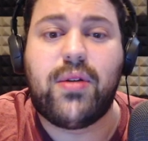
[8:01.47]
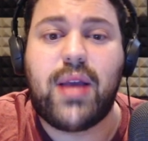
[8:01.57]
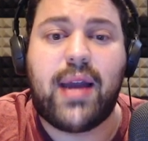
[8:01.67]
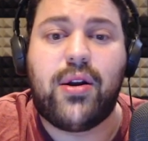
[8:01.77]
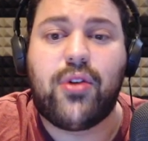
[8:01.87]

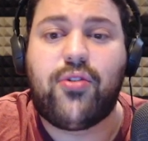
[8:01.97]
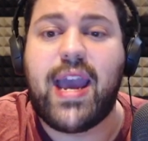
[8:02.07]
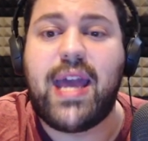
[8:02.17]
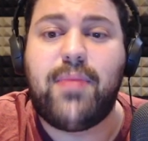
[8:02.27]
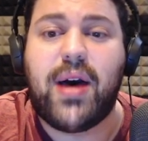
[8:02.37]

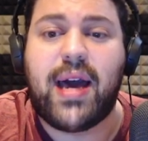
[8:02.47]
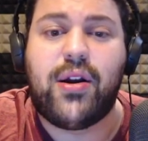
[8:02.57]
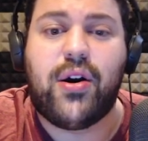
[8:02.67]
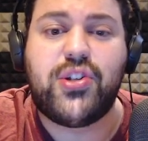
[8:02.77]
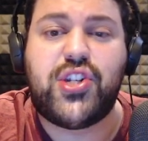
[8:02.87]

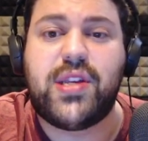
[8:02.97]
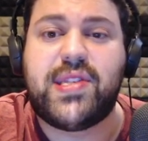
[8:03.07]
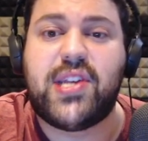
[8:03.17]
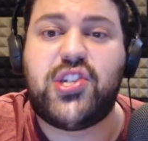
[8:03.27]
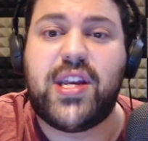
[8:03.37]
it
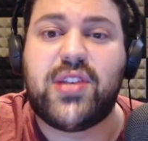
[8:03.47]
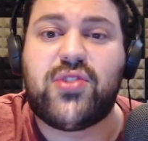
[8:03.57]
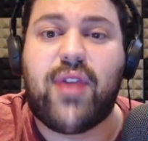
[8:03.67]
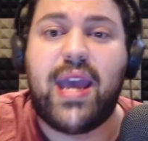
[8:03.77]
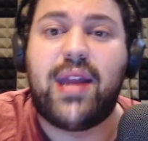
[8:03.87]
says she has
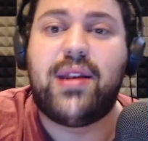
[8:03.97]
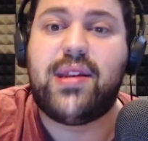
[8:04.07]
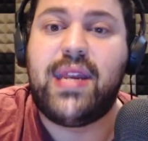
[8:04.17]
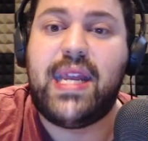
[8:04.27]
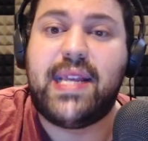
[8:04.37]

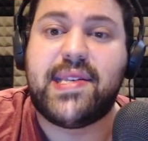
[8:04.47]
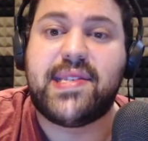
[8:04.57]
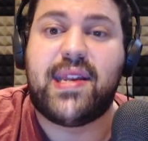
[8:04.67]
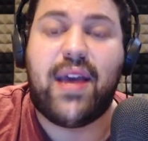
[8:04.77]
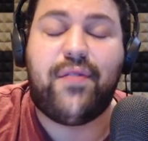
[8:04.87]
grandnieces
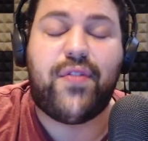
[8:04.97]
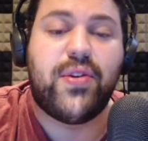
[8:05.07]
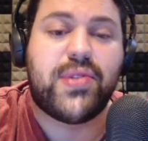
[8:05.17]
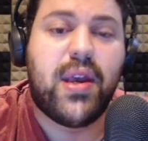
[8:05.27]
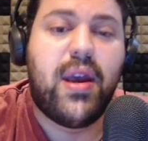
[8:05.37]
and
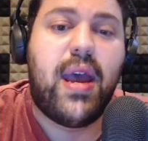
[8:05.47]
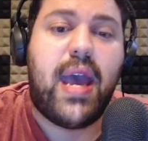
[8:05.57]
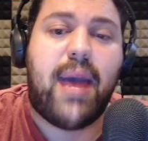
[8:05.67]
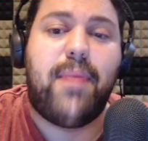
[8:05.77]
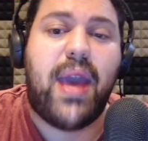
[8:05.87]
nephews.
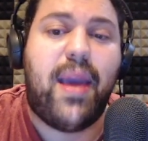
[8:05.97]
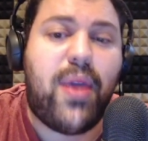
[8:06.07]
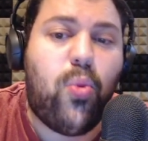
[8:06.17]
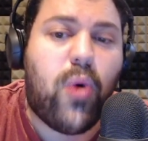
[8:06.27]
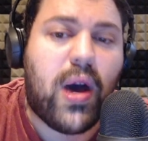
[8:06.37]
And
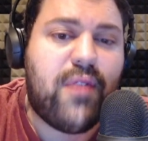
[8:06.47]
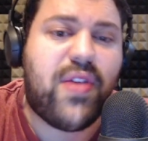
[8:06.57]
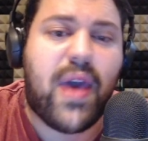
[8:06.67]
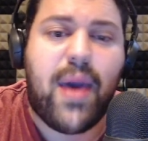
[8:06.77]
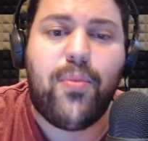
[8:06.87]
maybe one of
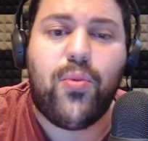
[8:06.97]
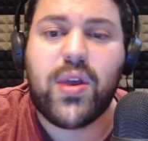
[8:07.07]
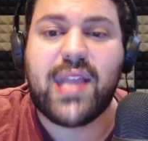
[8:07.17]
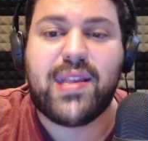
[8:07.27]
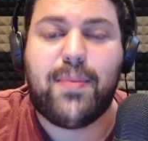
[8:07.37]
them will
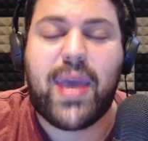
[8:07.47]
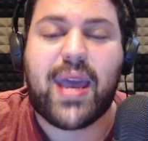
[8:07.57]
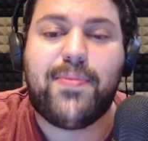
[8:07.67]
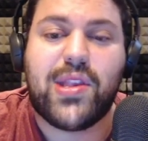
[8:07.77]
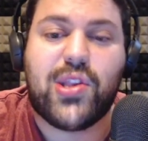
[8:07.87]
get to pick
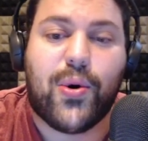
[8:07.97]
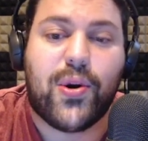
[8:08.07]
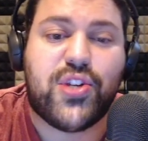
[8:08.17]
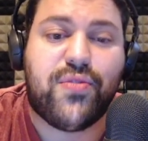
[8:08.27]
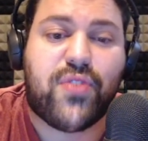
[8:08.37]
up the
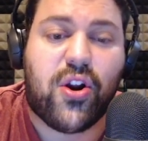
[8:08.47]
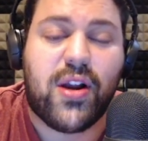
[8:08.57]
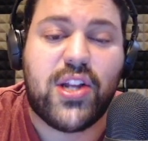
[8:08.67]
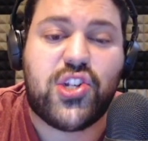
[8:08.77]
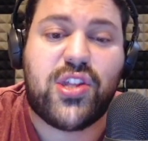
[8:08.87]
torch of
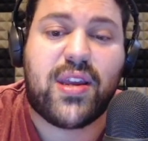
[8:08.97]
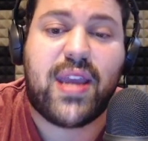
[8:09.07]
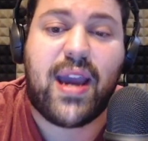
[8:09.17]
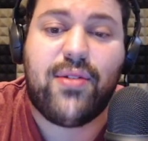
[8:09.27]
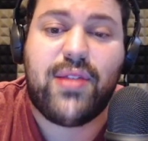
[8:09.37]
Courage the
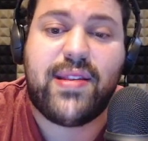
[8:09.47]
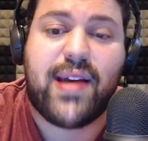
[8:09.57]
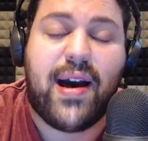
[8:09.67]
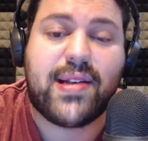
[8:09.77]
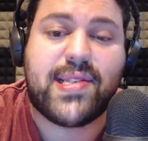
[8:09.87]
Cowardly
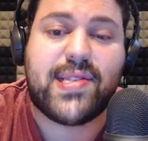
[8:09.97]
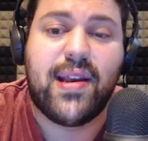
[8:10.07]
Dog's